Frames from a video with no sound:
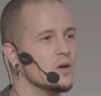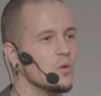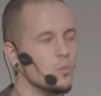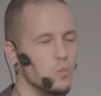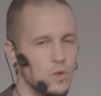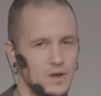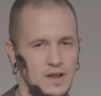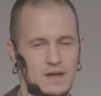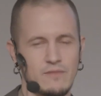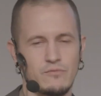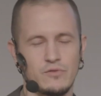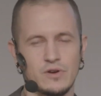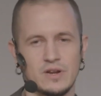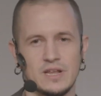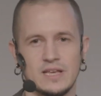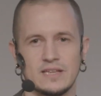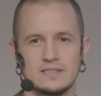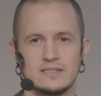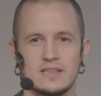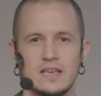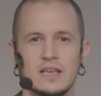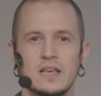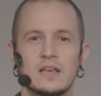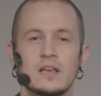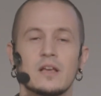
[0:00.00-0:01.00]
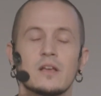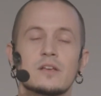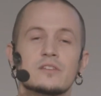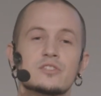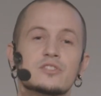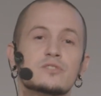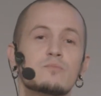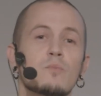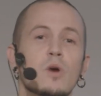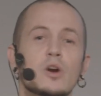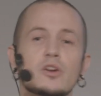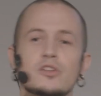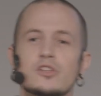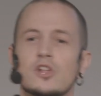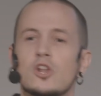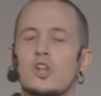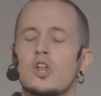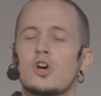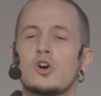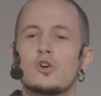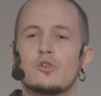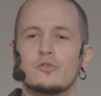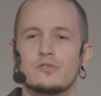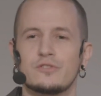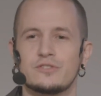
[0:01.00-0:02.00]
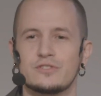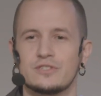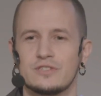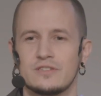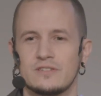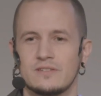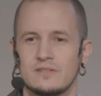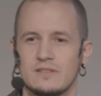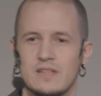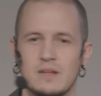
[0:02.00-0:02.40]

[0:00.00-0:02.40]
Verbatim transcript: whatever it is, smart clothes